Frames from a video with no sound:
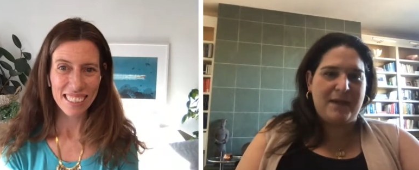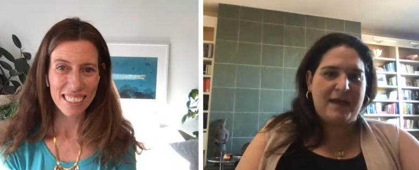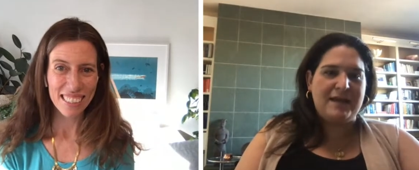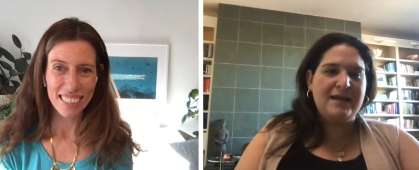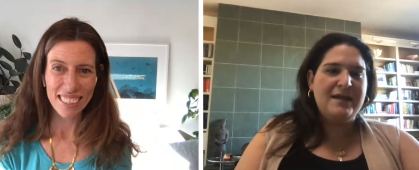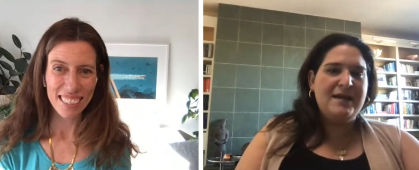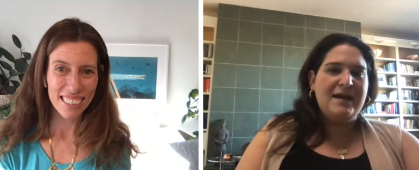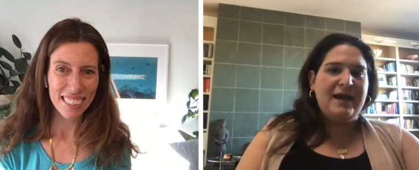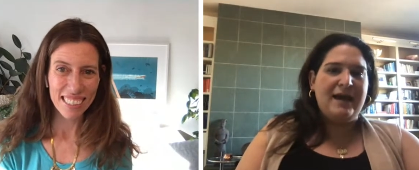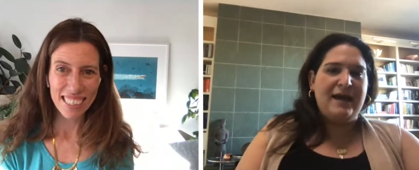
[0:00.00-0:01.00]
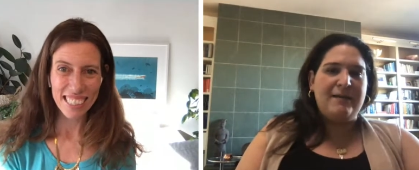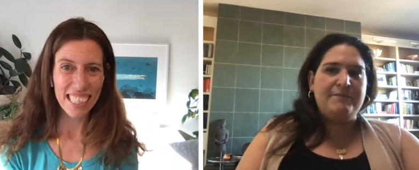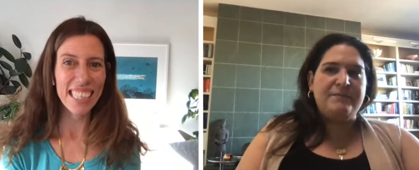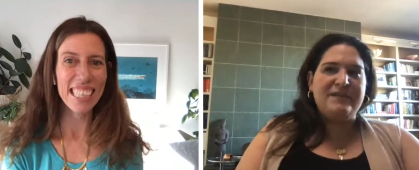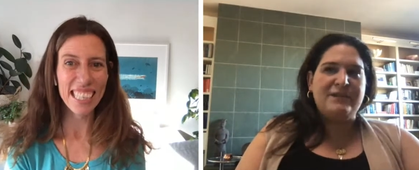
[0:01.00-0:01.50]
Speaker 1: but
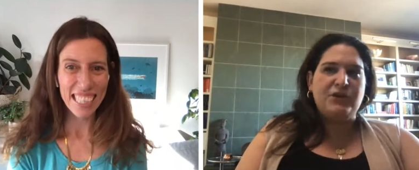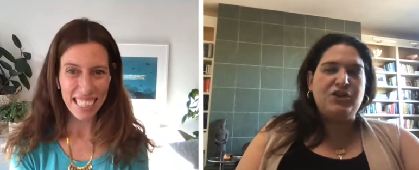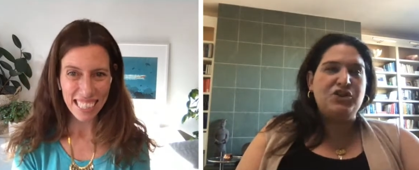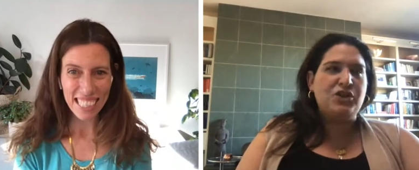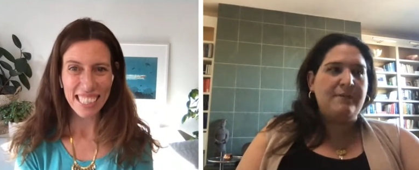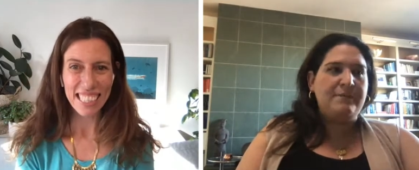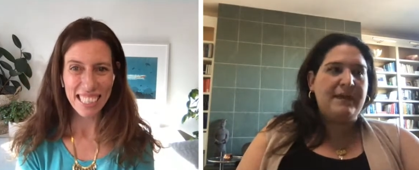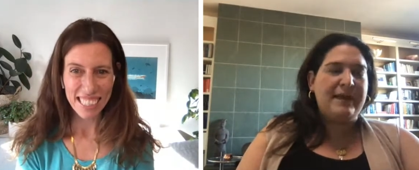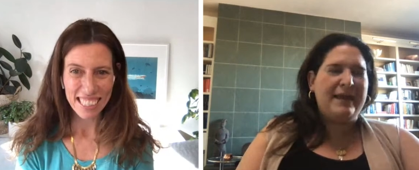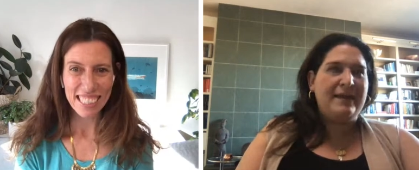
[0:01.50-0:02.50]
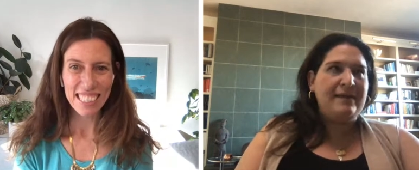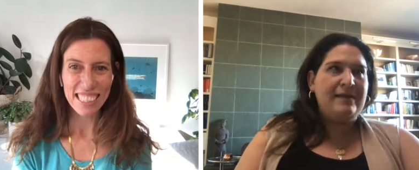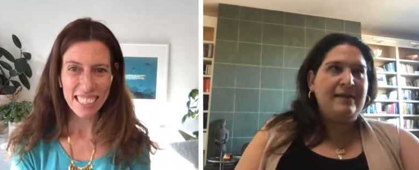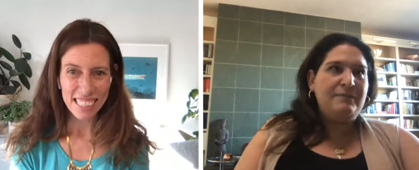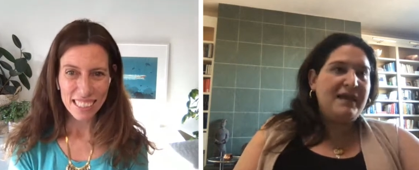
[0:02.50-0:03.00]
um, there should be
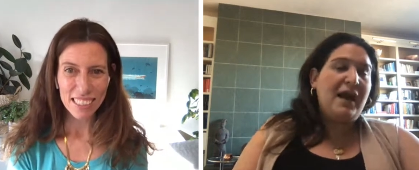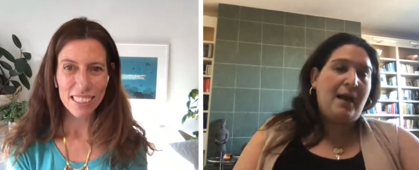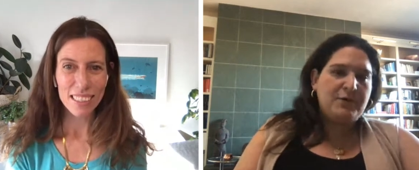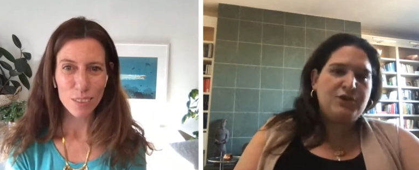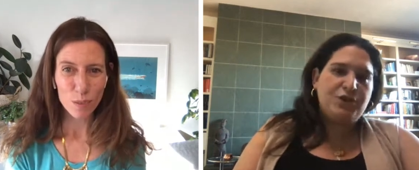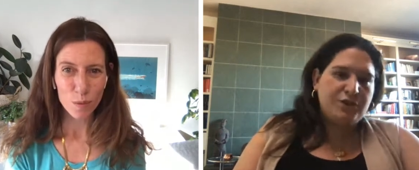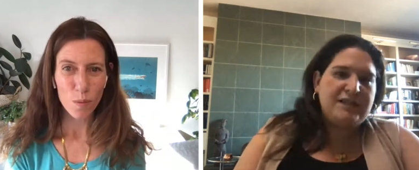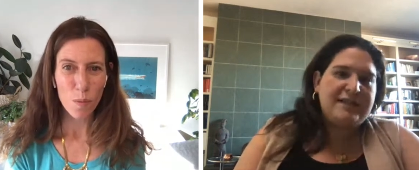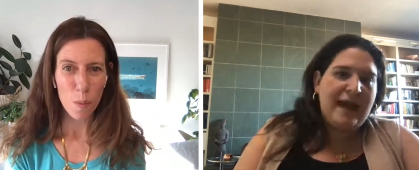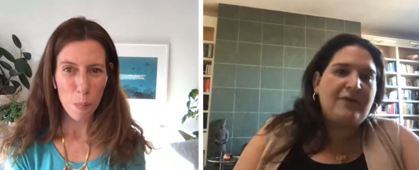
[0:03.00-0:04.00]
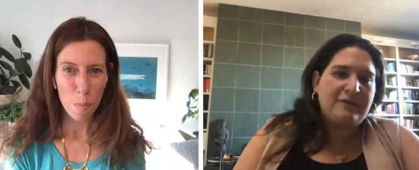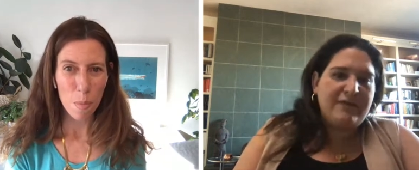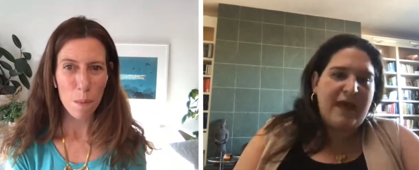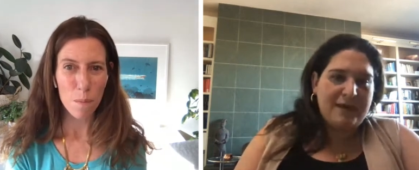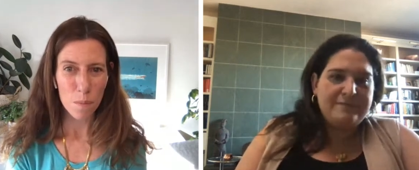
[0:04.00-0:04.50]
big opportunity out of
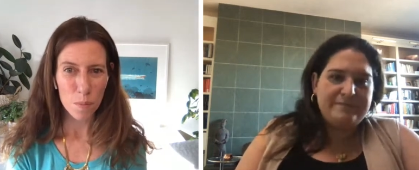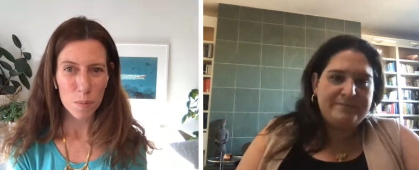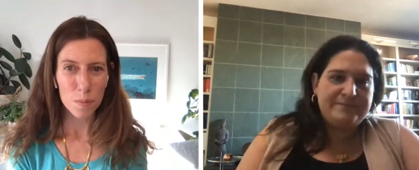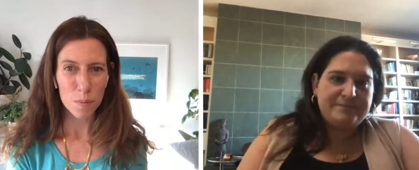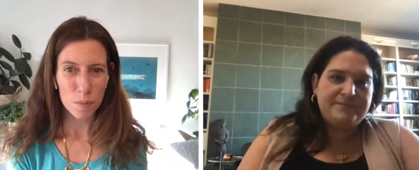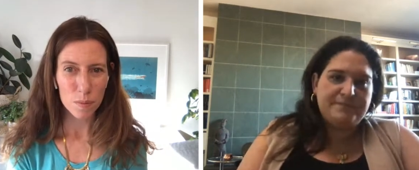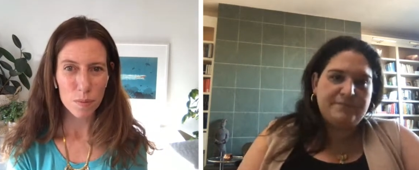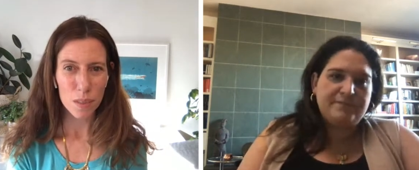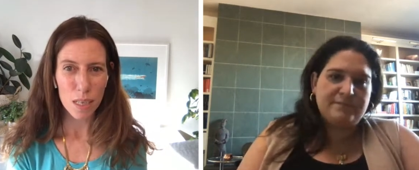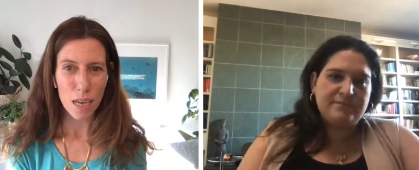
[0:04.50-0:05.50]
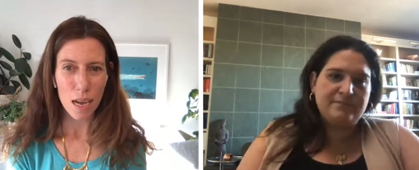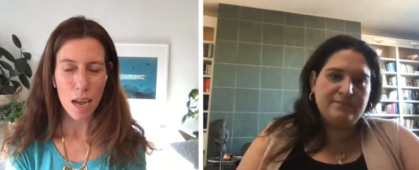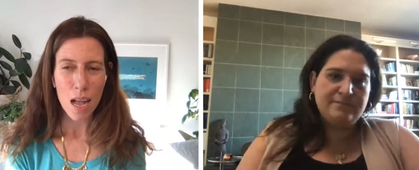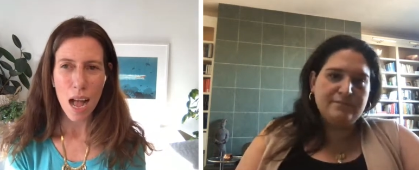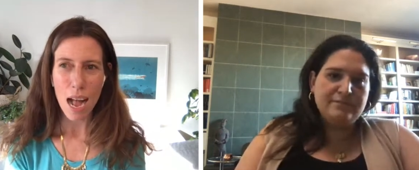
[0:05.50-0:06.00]
that
Speaker 2: yeah
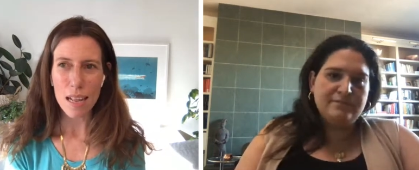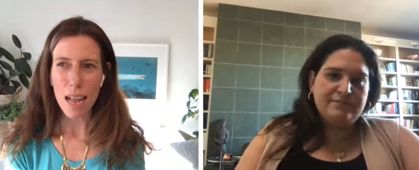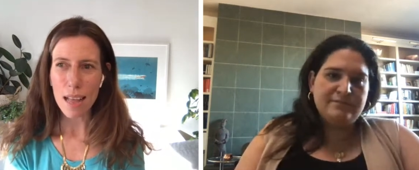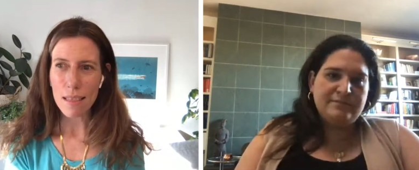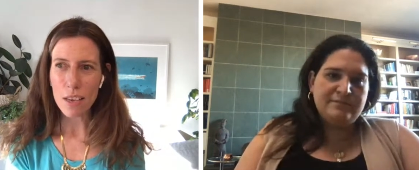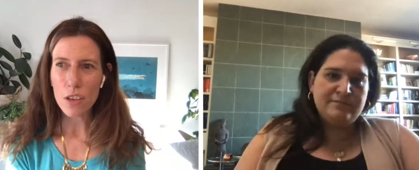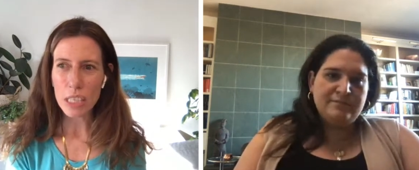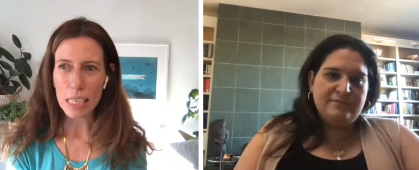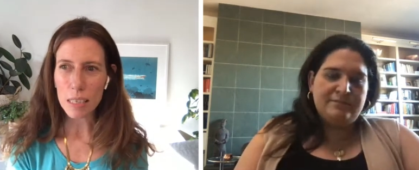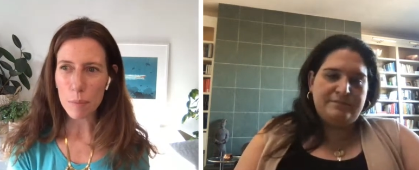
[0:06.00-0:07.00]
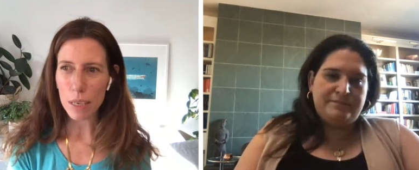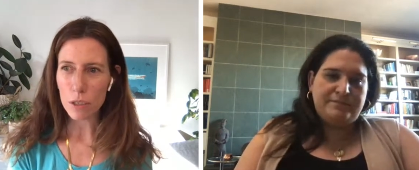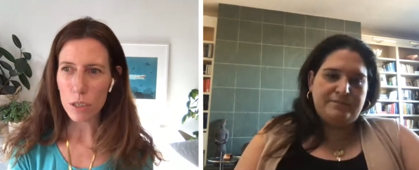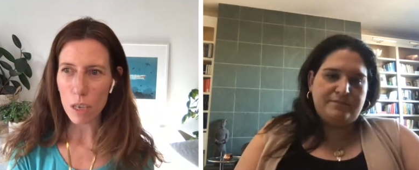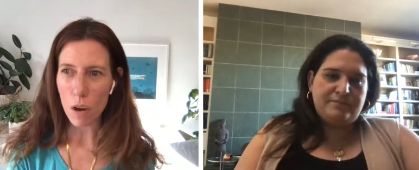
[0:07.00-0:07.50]
I, I think you say
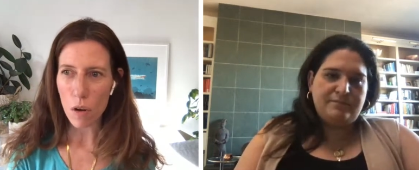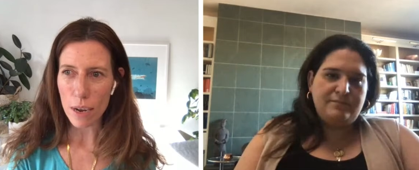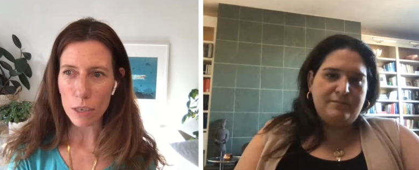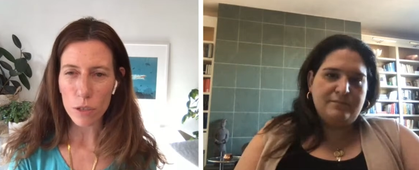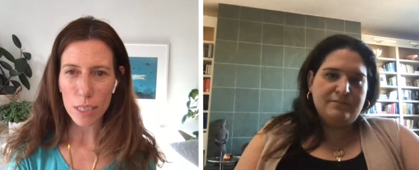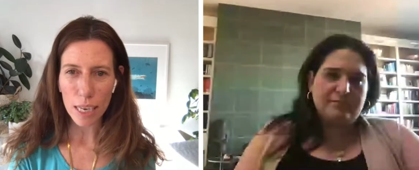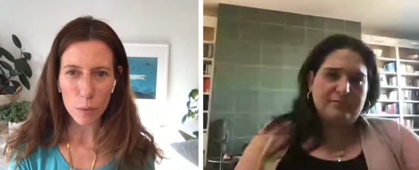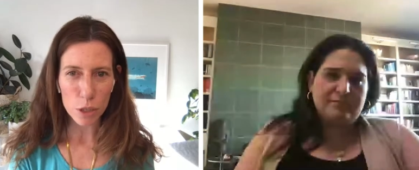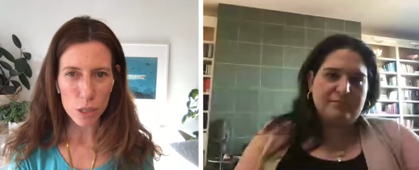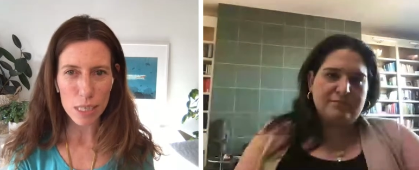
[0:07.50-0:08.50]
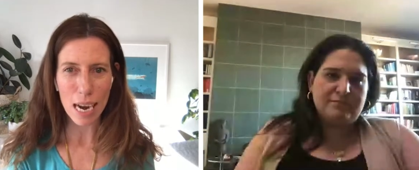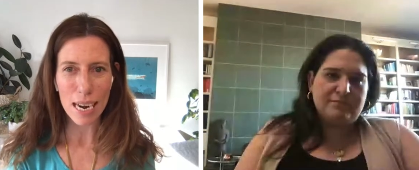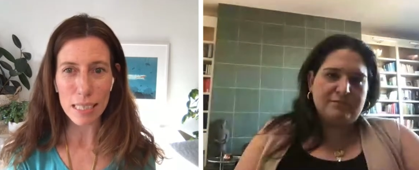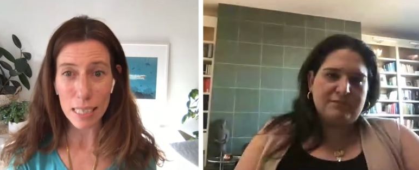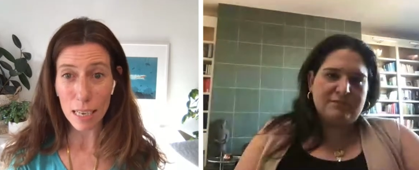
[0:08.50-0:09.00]
something so interesting which is that
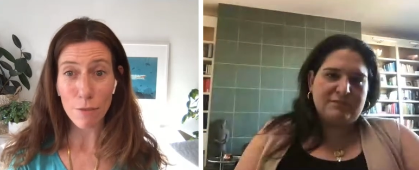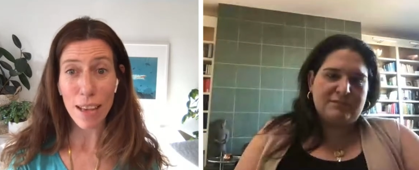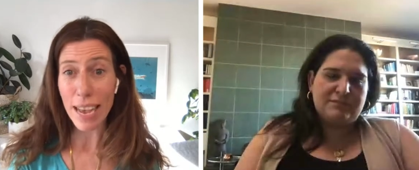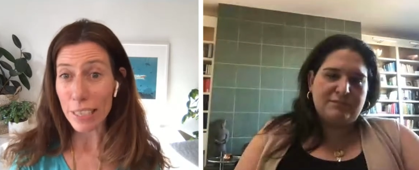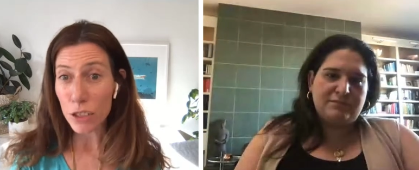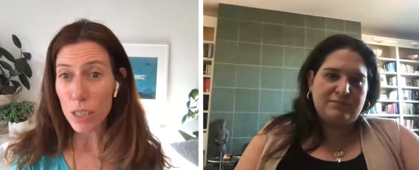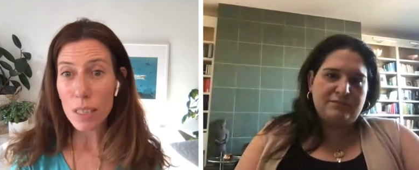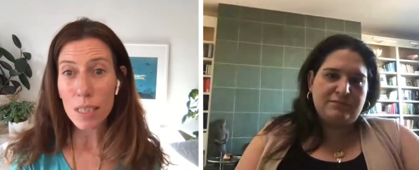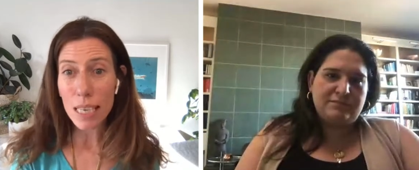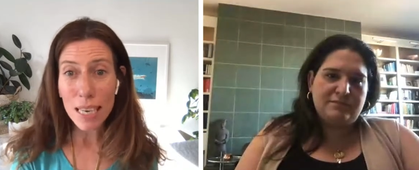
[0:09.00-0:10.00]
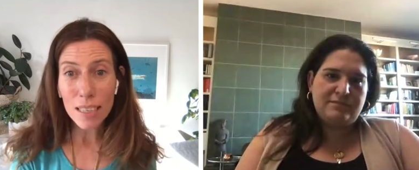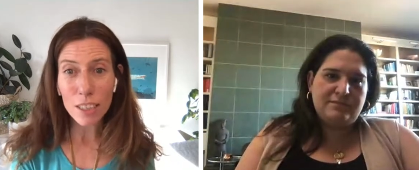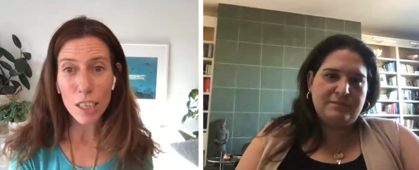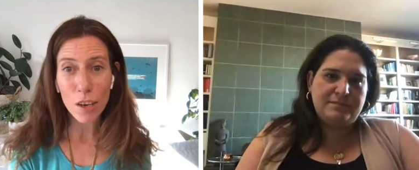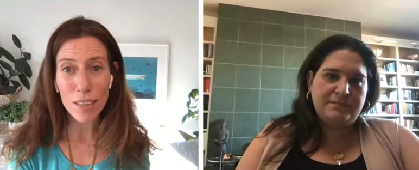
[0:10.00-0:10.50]
idea of agency
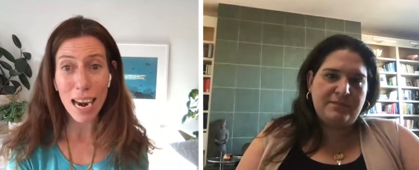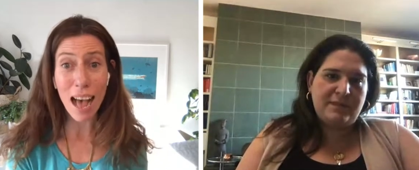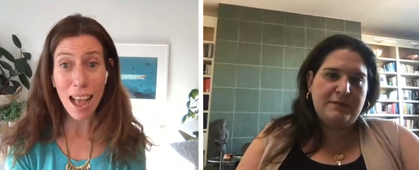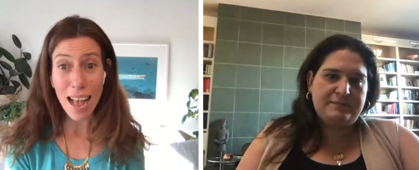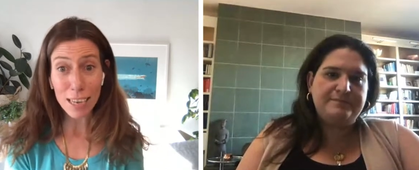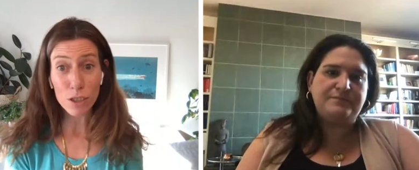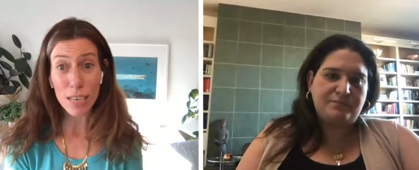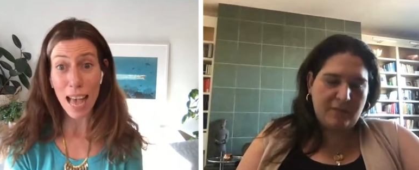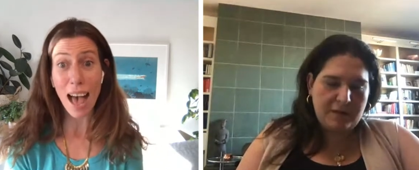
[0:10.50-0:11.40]
you know that i actually